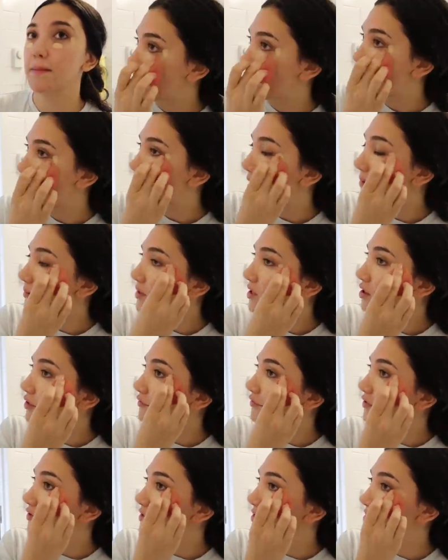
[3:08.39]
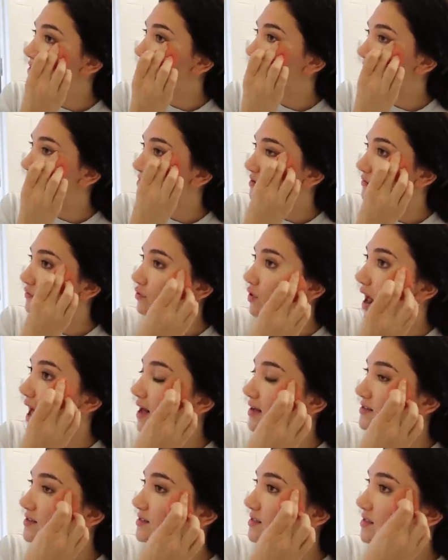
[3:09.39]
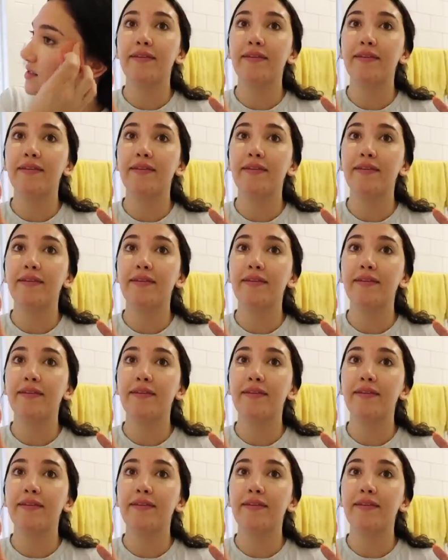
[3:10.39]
Yeah, I'm here for the days of rest.